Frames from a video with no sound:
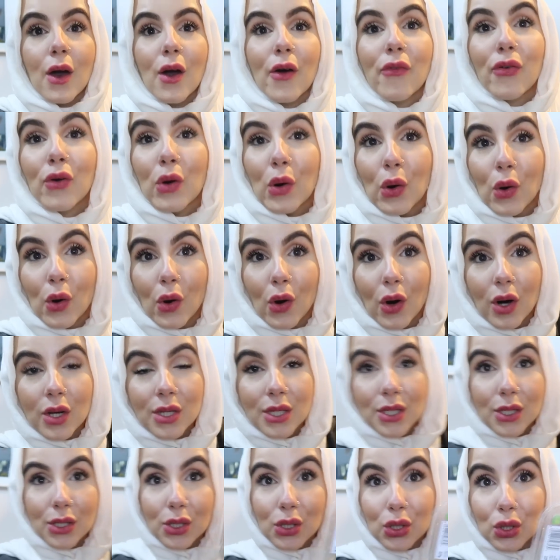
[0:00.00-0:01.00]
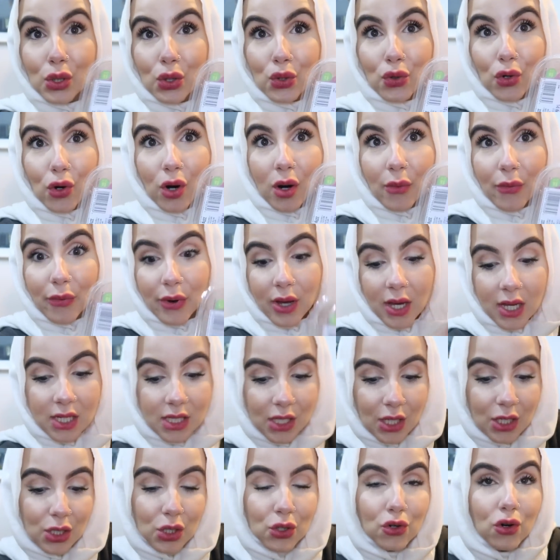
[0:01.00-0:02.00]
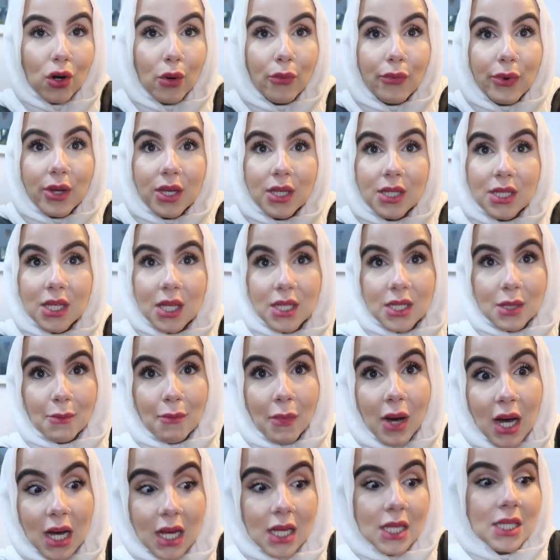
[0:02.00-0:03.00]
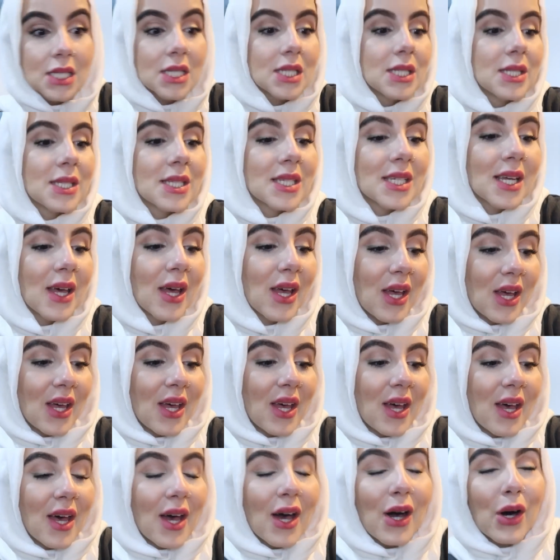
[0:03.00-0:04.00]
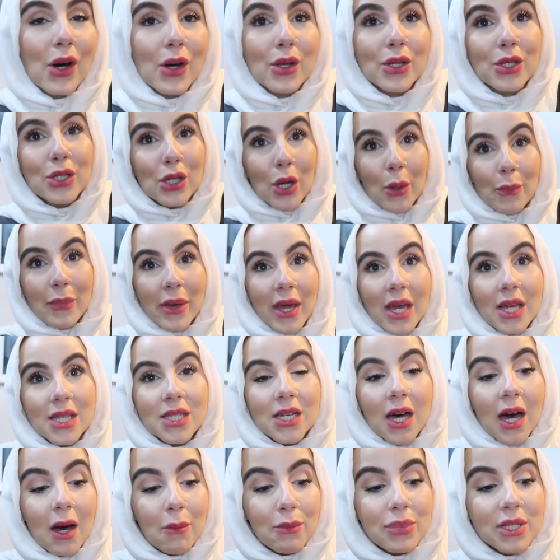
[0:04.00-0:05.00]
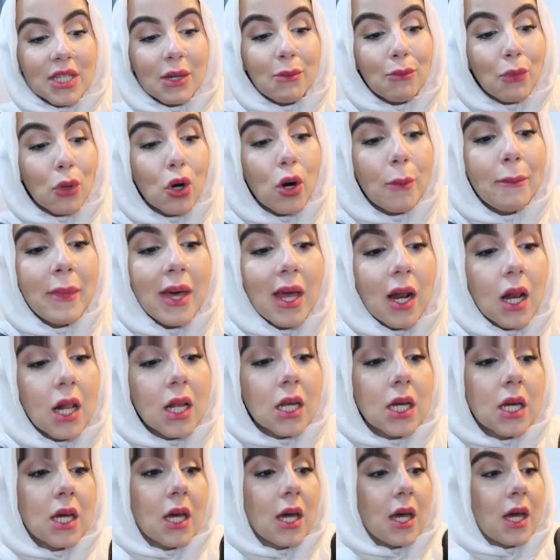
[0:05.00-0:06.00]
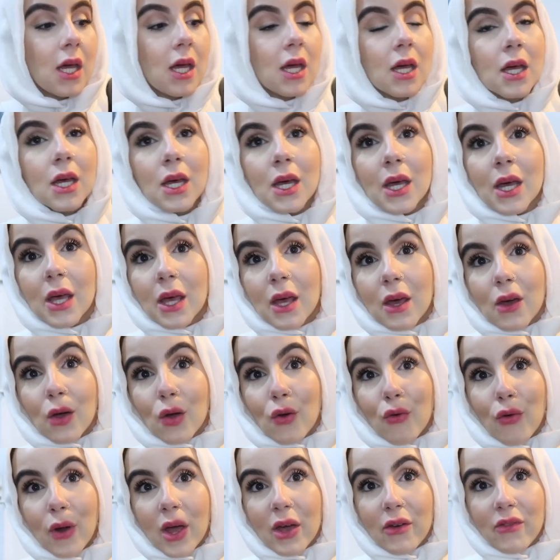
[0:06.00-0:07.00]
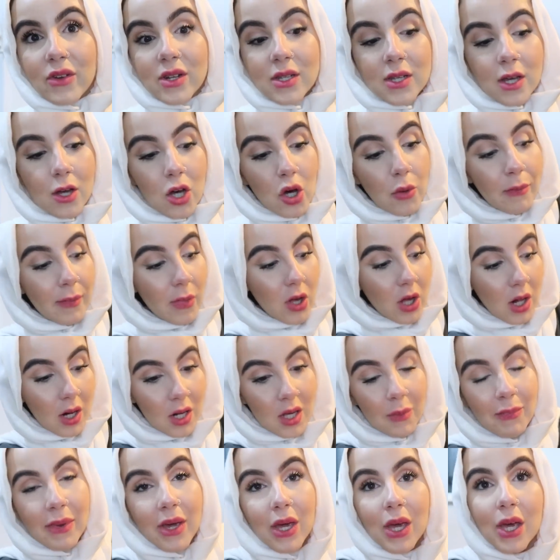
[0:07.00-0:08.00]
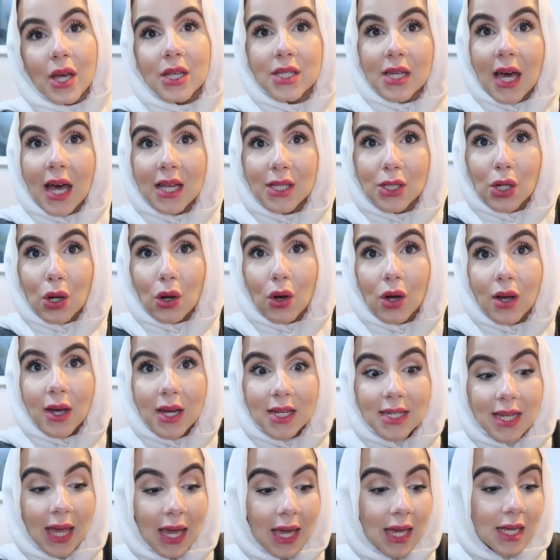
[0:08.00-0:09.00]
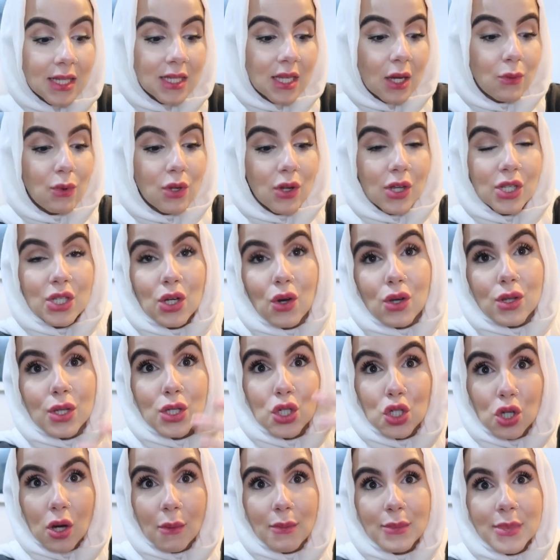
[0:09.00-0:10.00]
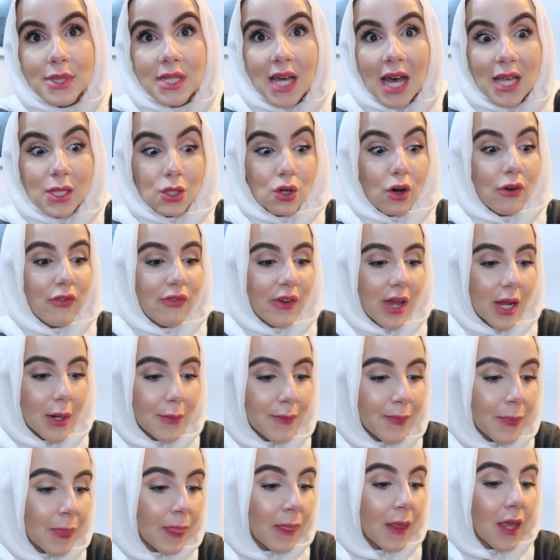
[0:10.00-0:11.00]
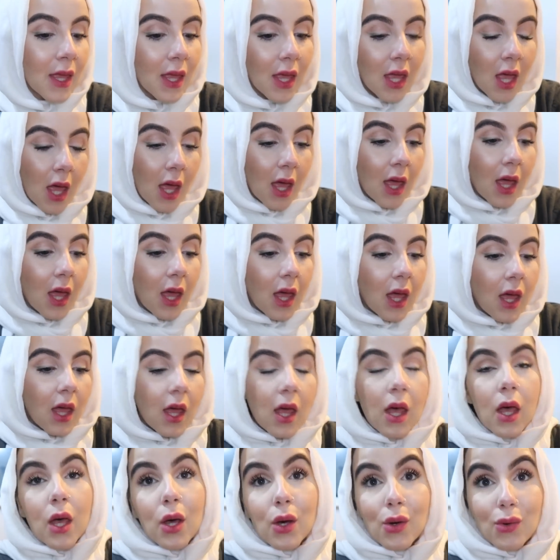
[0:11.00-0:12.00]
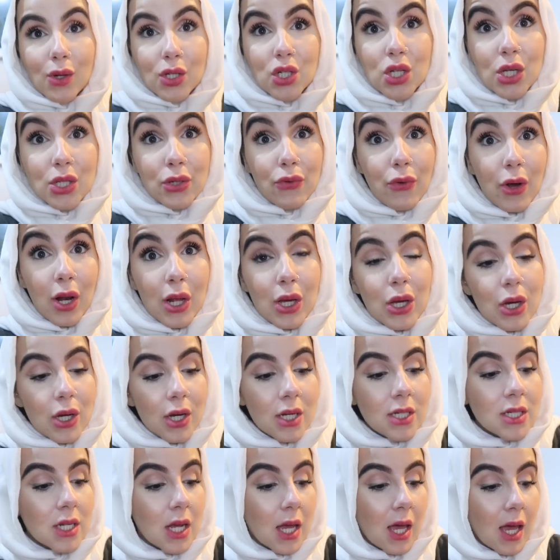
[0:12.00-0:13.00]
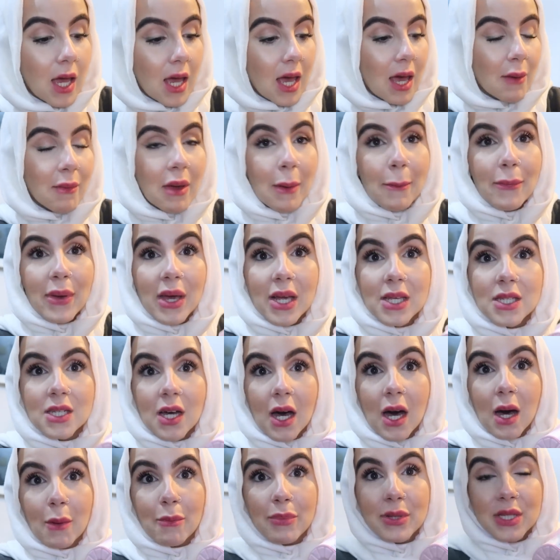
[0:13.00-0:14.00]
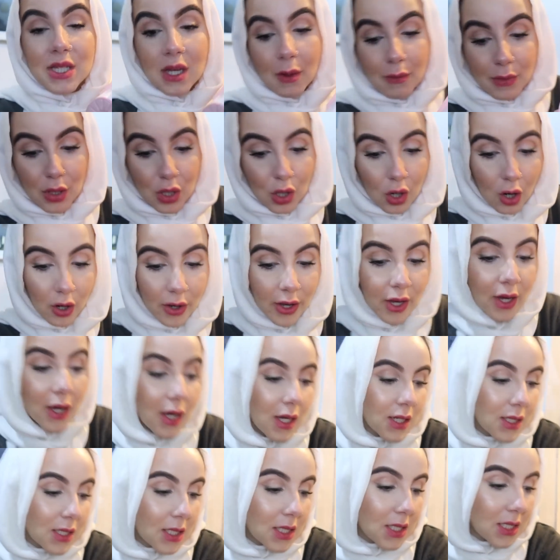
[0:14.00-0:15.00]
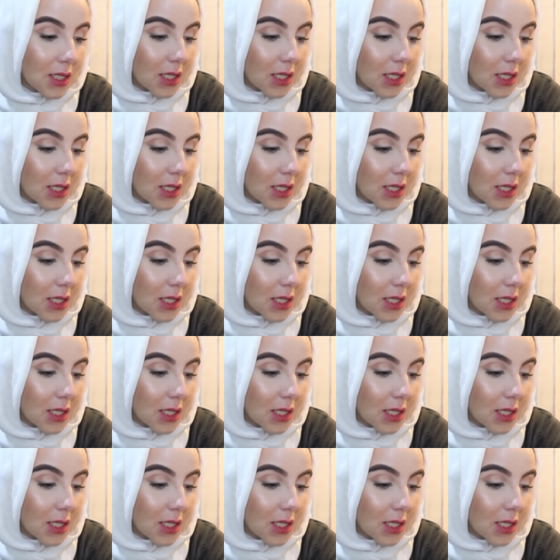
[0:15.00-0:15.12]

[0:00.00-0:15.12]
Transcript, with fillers: of course strawberries, because strawberries is a must. Also picked up some more milk, Cravendale milk, because it has a longer date and we don't go to the shops as often, which is really good. Um, I picked up some yogurts,